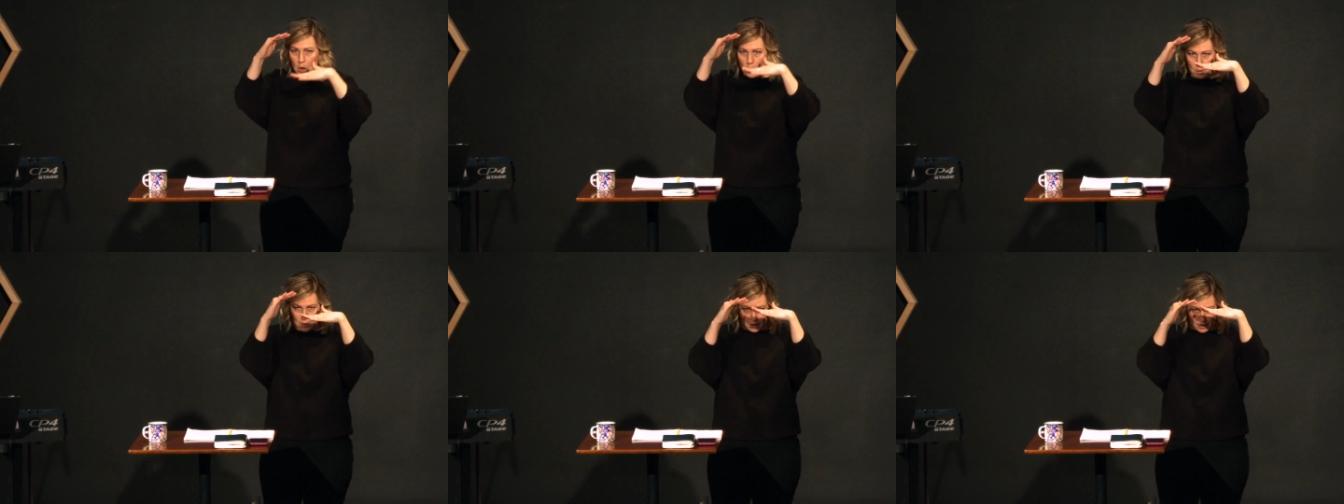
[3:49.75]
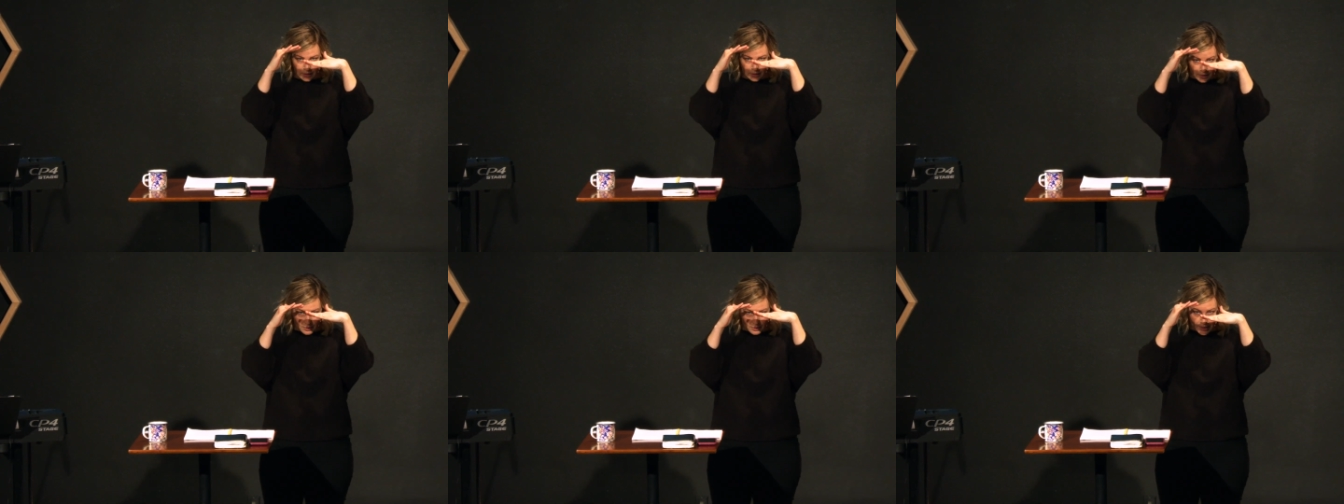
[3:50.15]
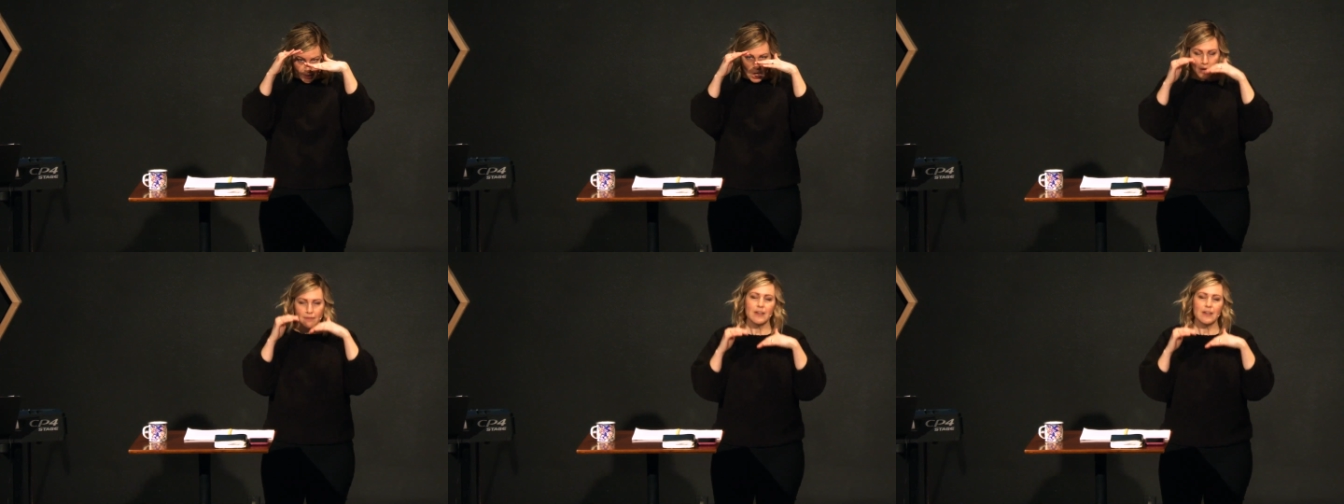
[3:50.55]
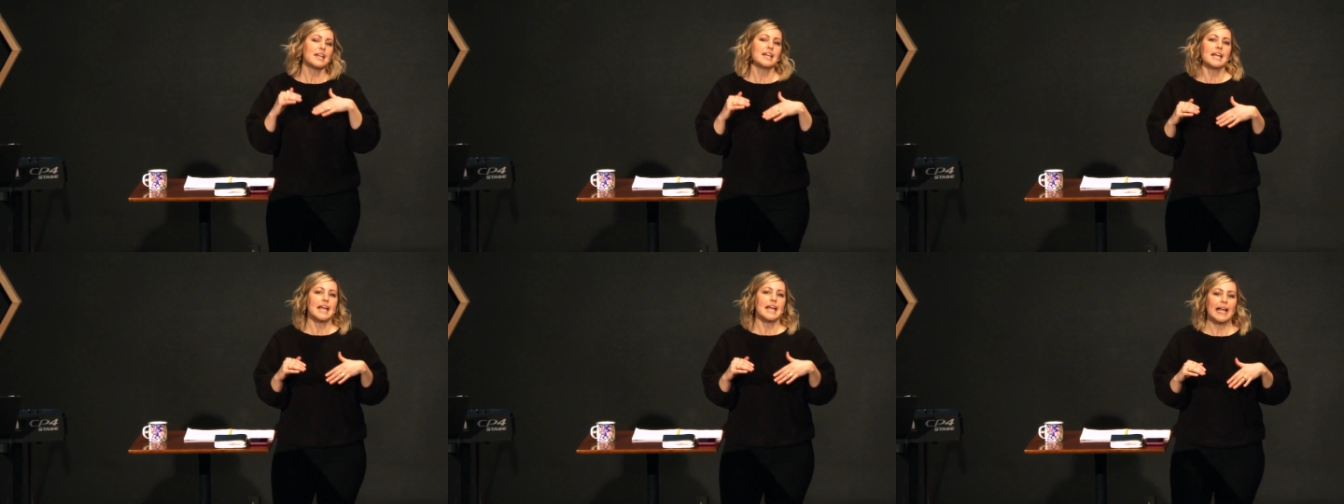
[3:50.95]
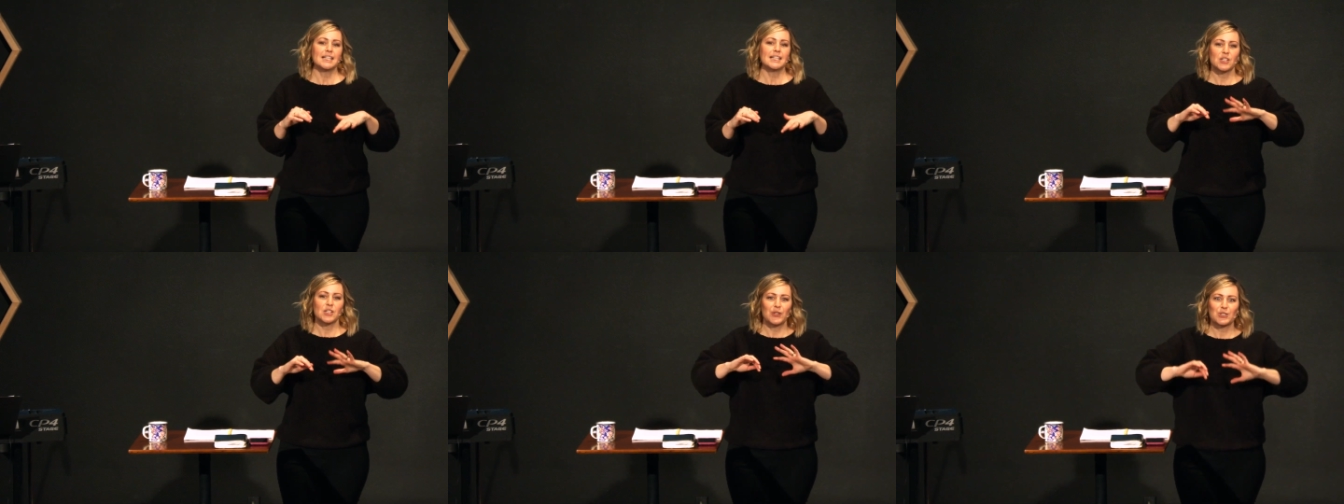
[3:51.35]
or a little bit off. And
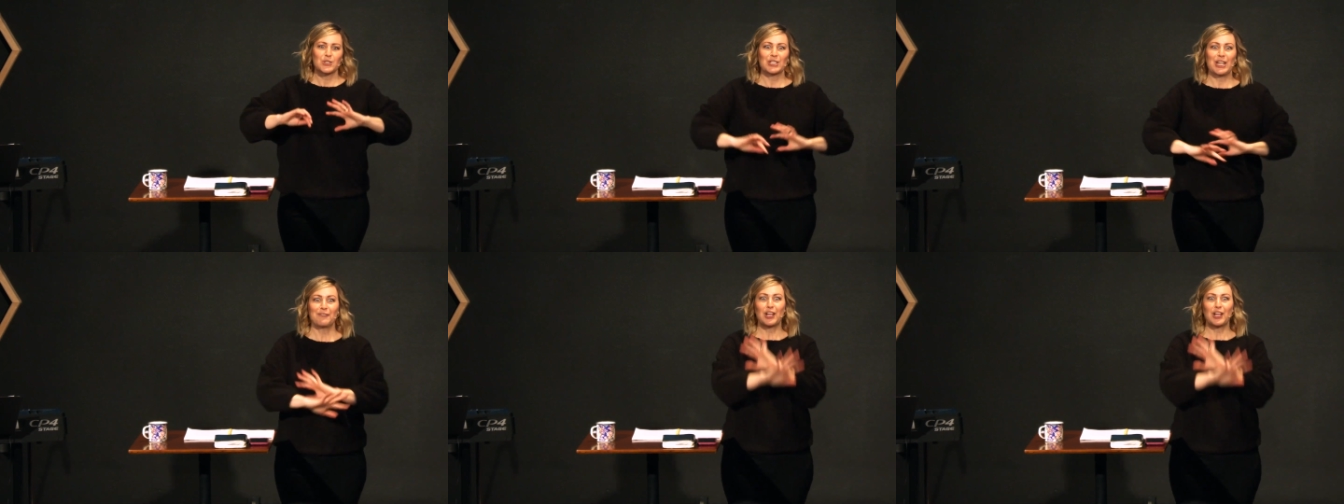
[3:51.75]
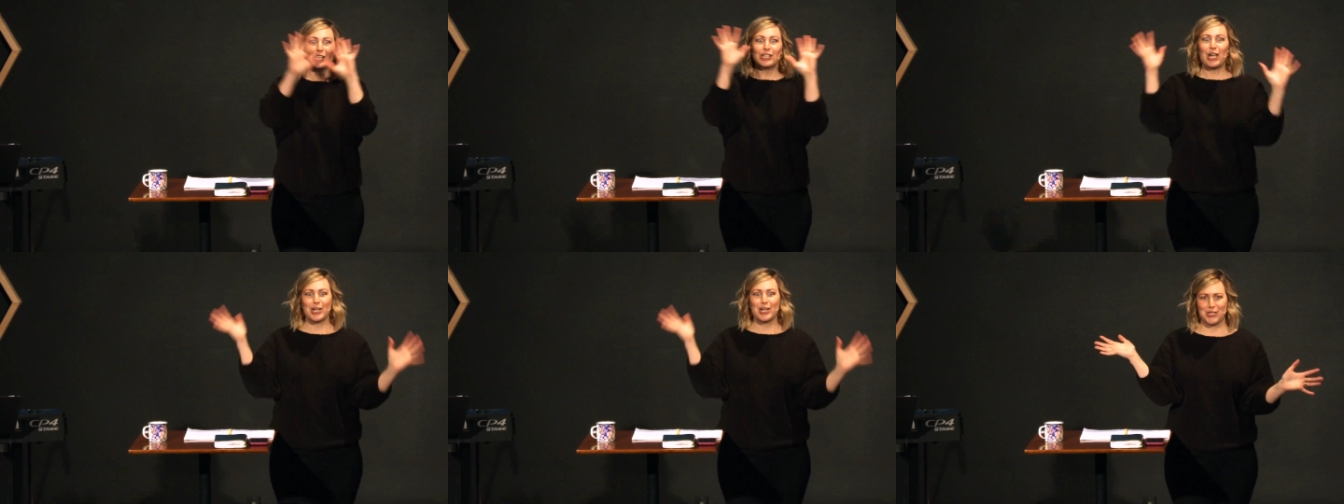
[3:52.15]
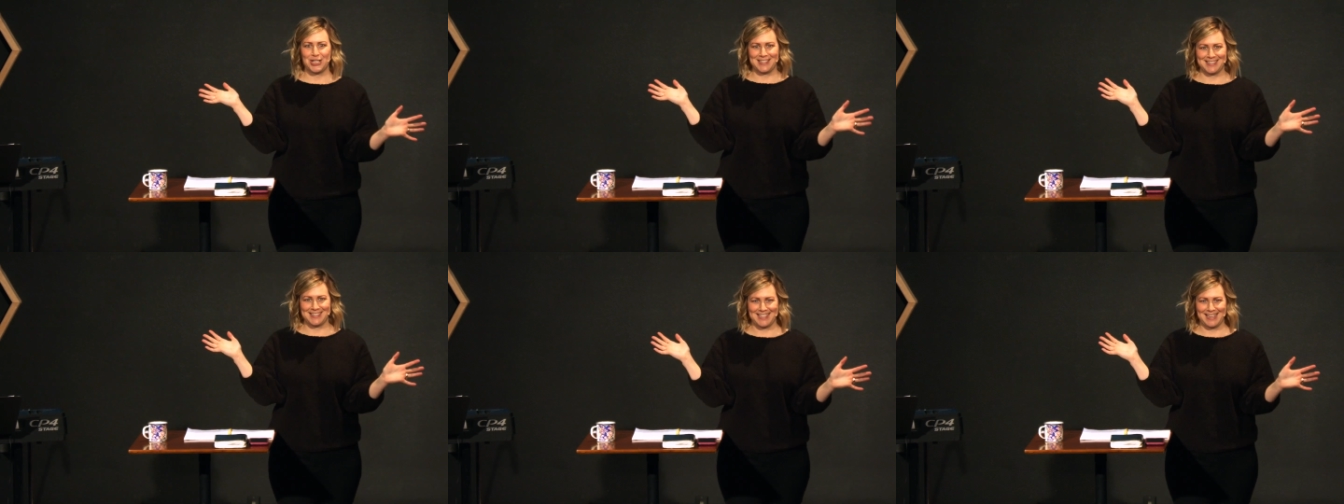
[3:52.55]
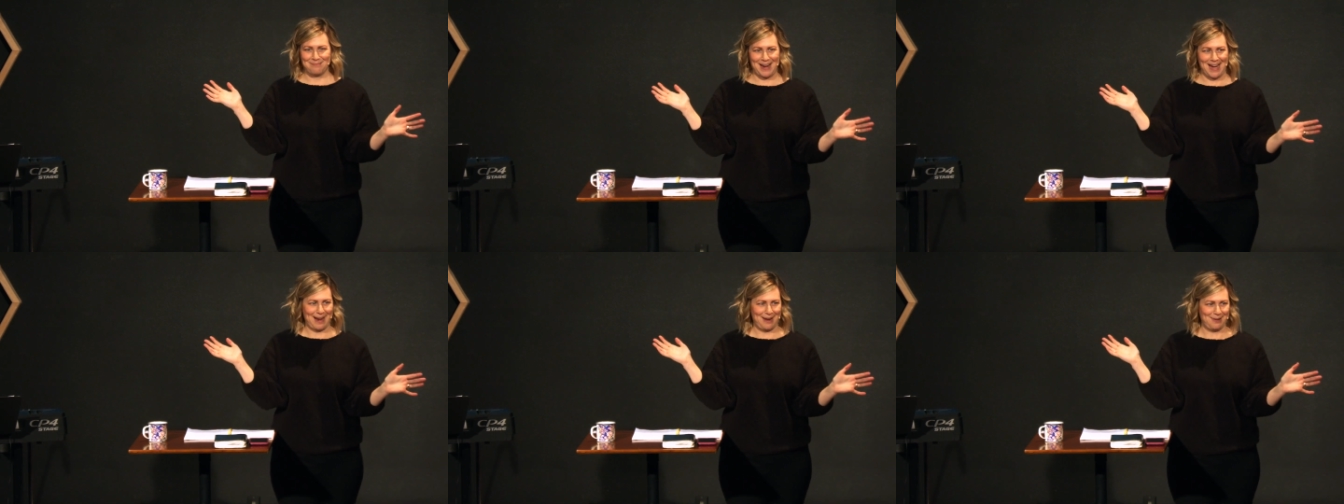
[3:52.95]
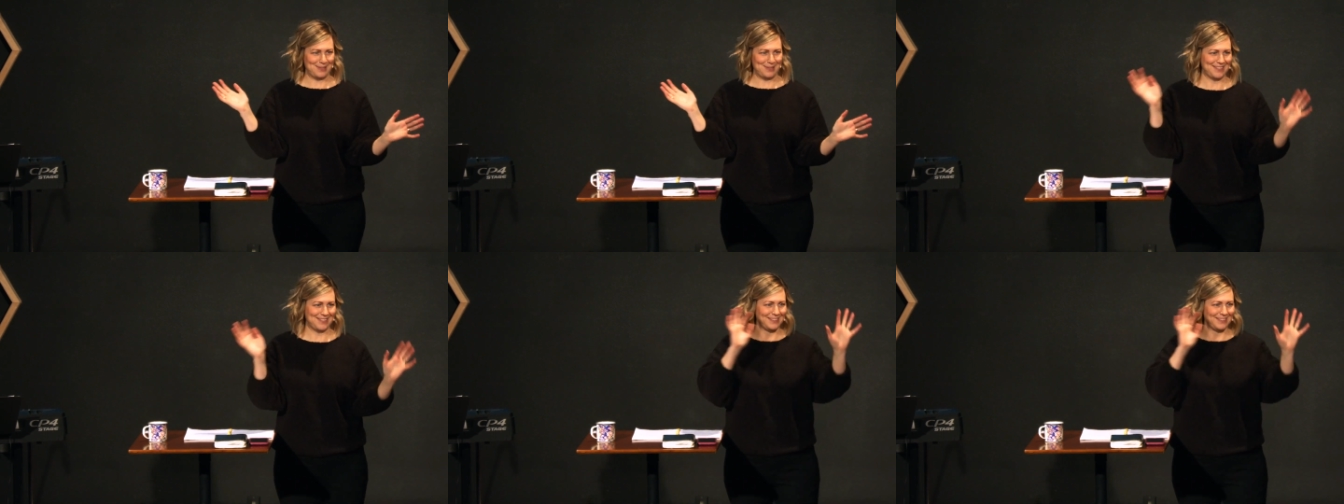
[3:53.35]
so there's a lot of collages in my house,